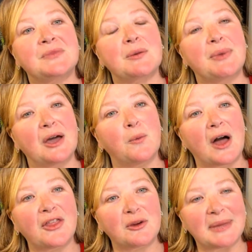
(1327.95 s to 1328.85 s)
But
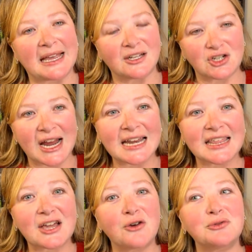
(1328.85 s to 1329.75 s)
while they're being trained,
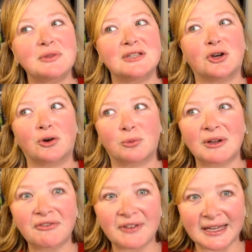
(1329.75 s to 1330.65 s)
they go through these
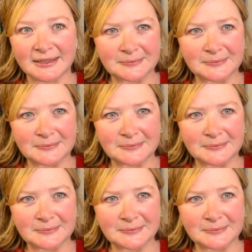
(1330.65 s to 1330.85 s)
horrific,